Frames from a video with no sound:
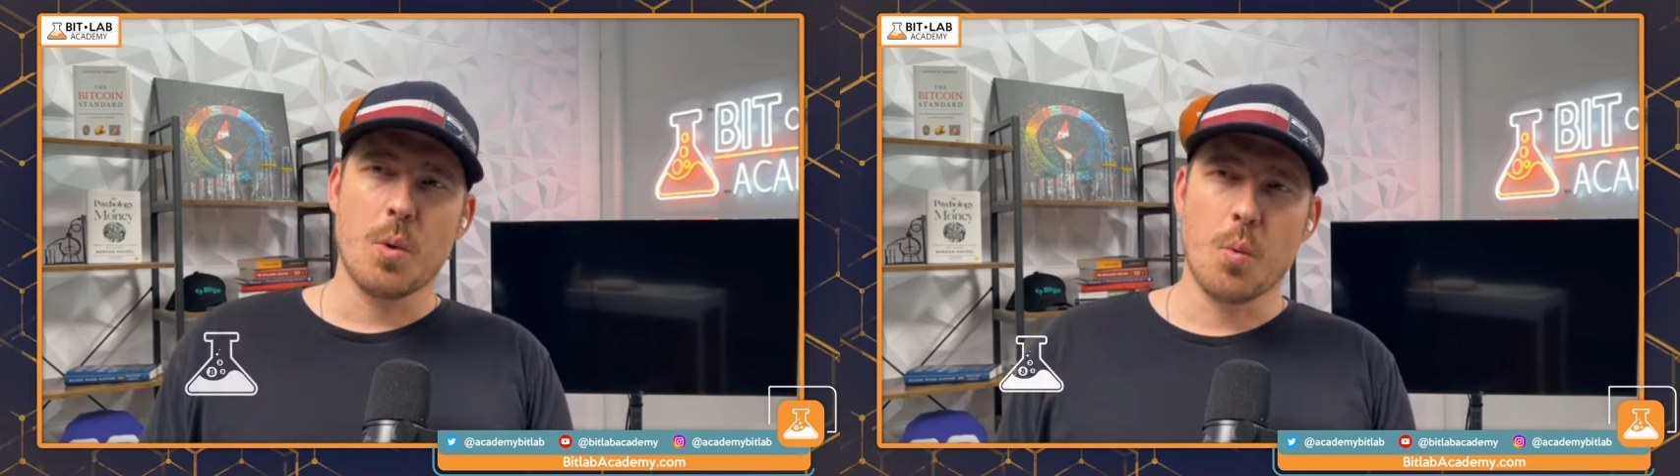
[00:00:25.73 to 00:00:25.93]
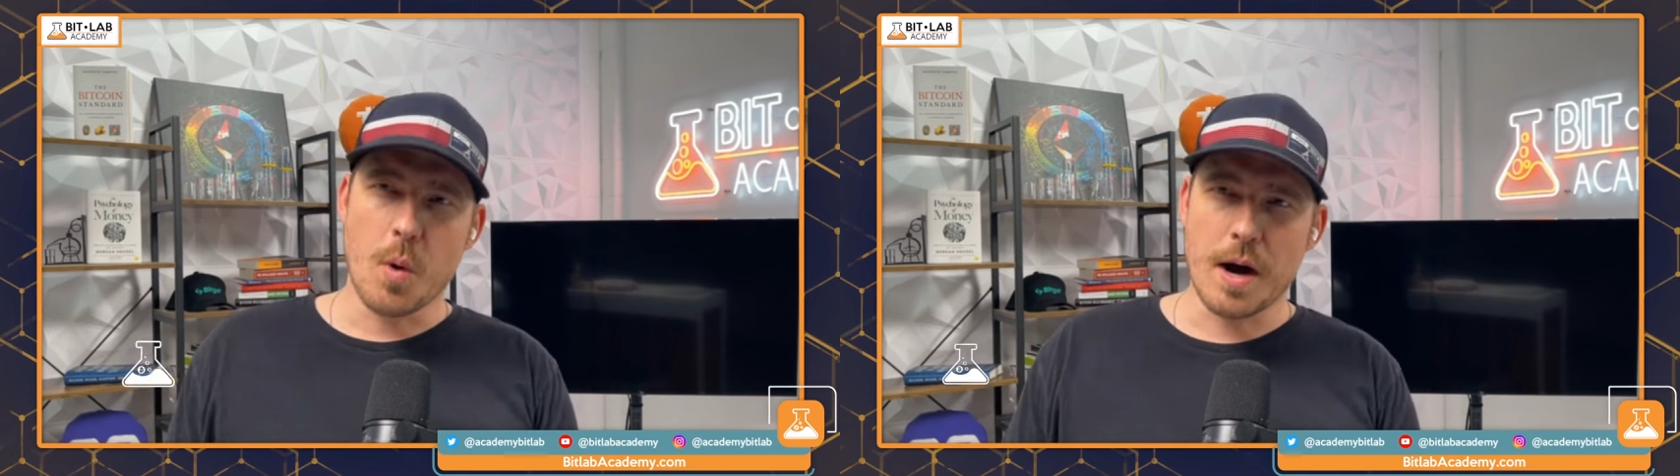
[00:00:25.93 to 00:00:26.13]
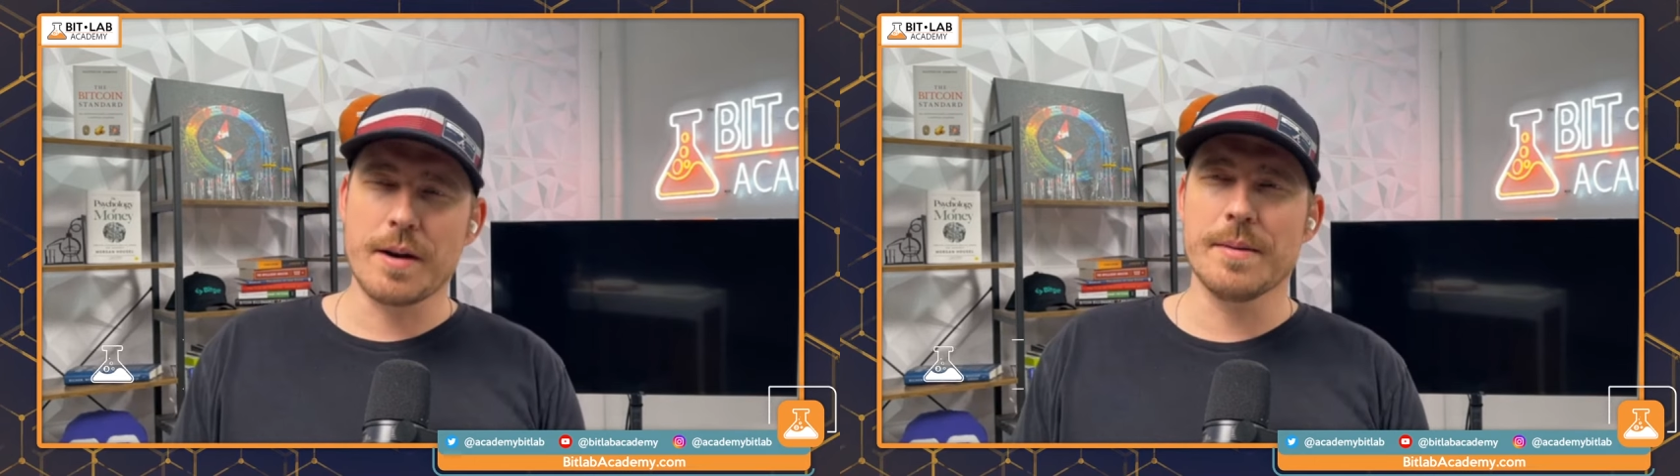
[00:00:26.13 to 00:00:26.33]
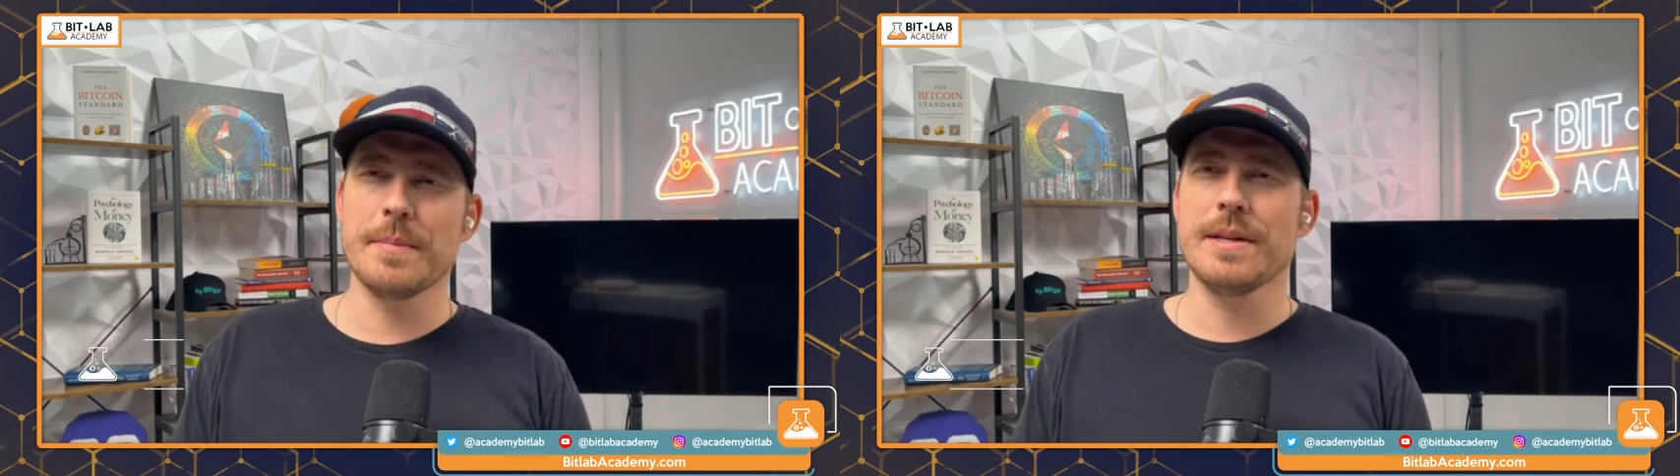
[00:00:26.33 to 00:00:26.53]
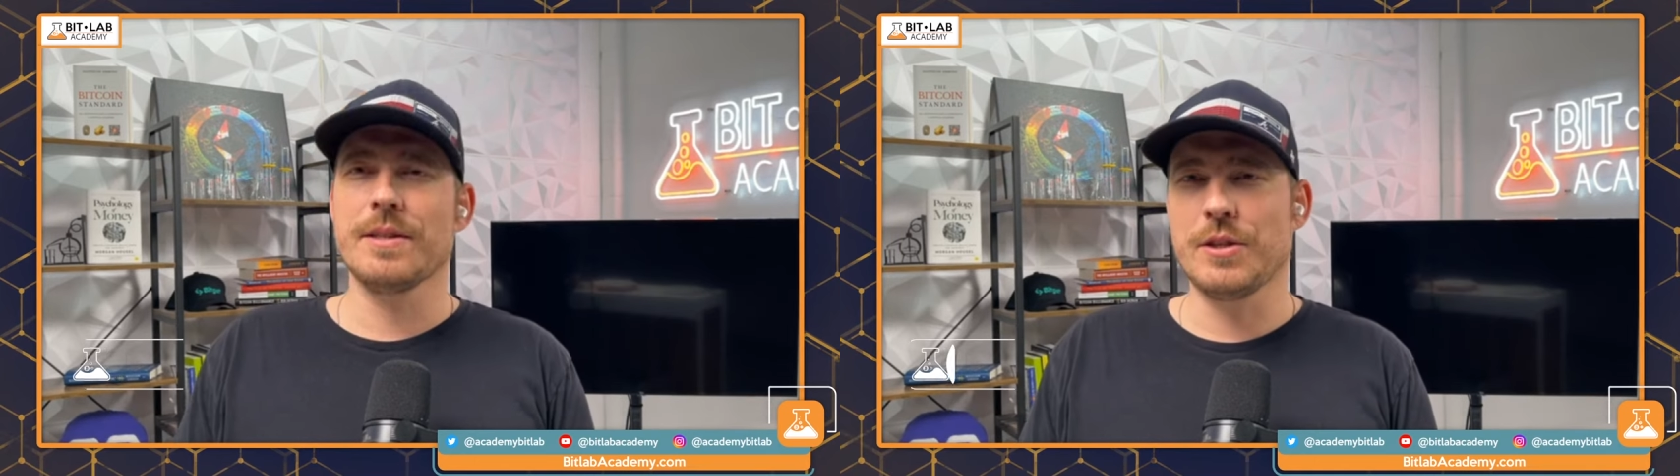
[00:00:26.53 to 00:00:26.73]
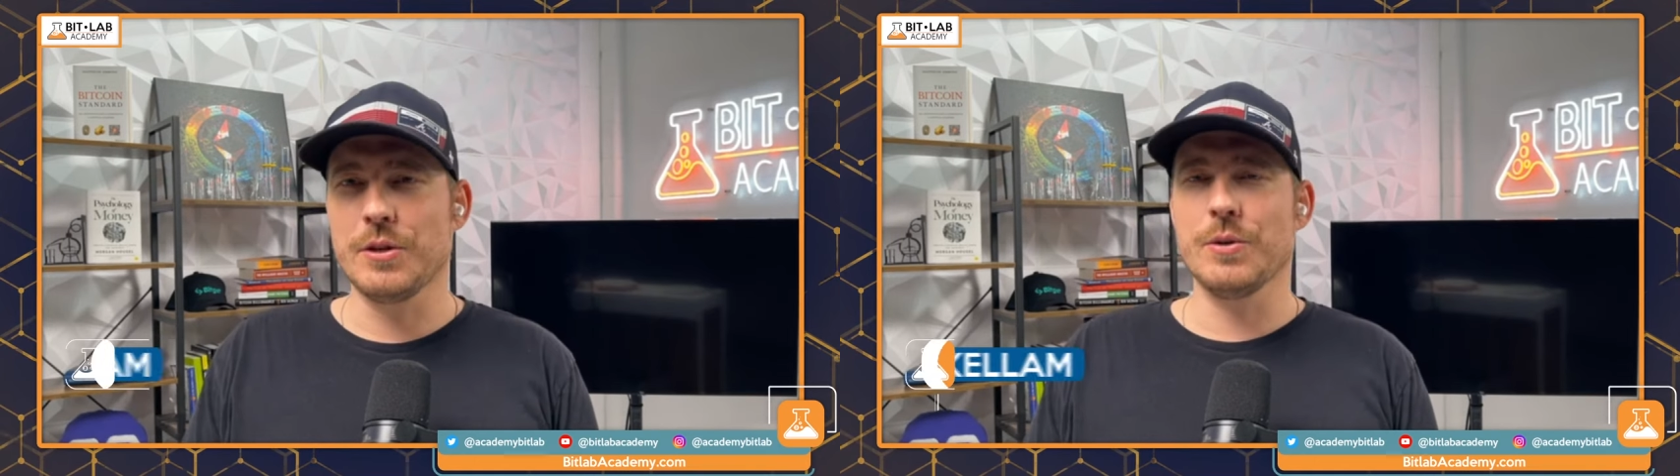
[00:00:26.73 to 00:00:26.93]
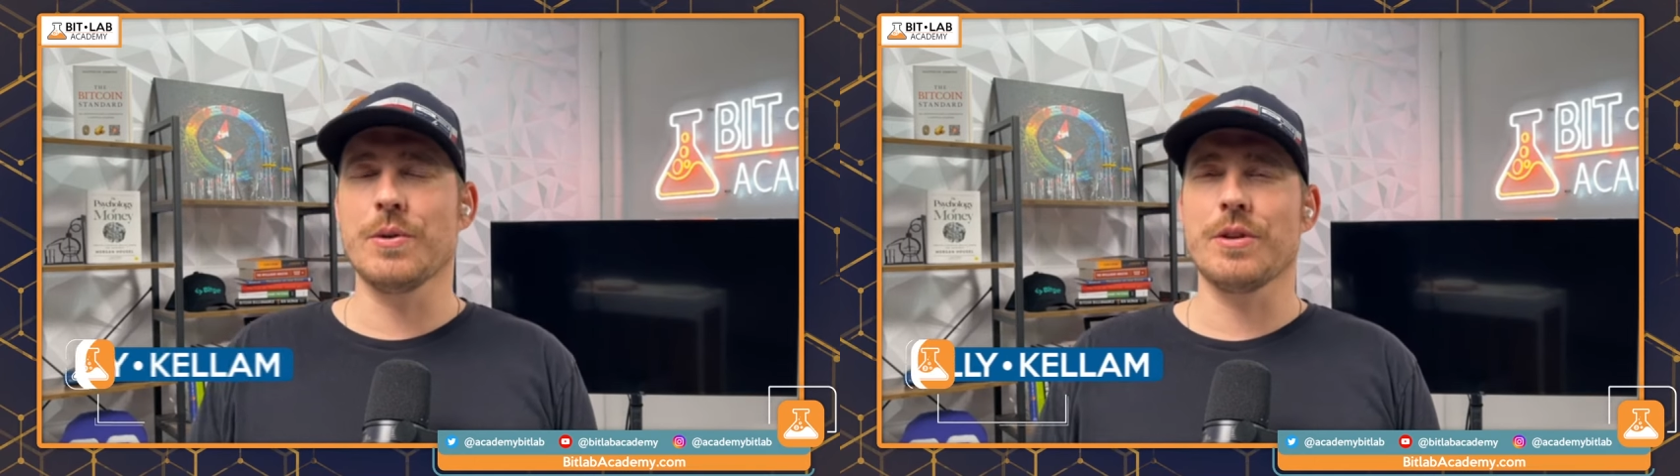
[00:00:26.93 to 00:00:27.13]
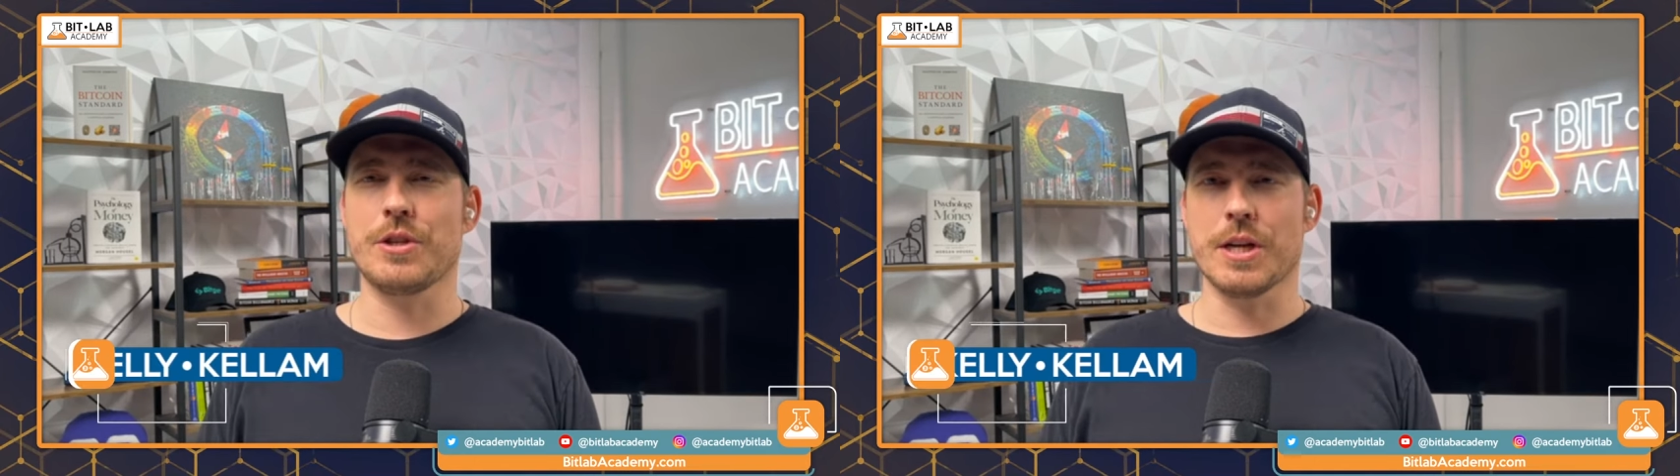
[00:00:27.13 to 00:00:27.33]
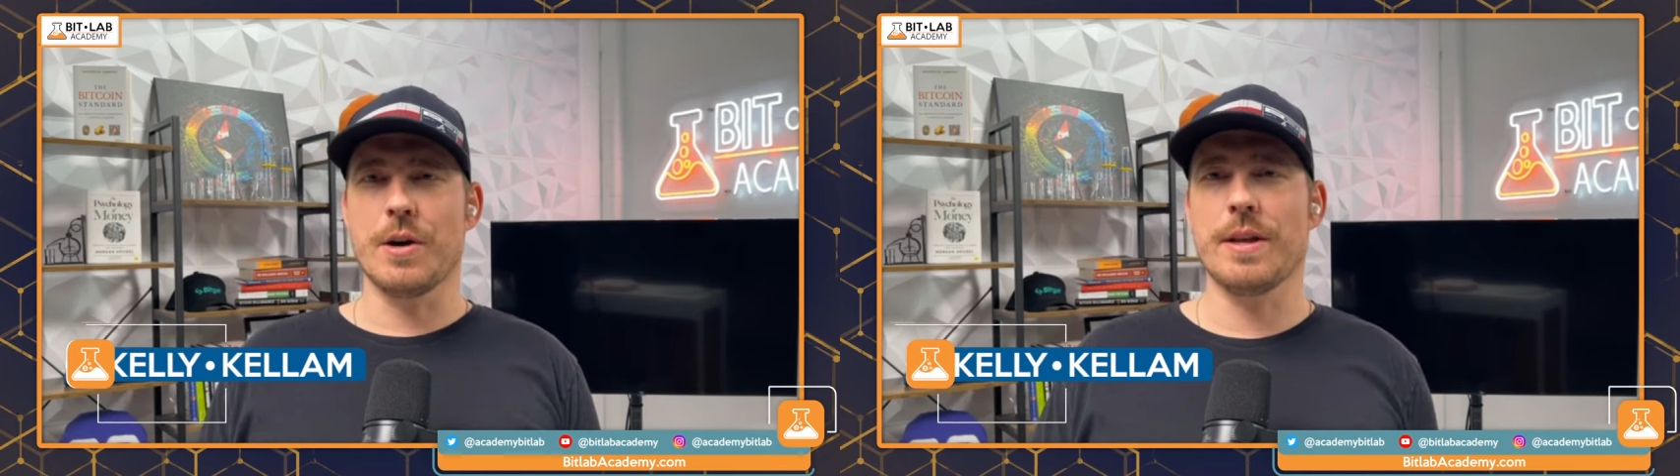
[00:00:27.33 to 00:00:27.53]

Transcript: Welcome to the show.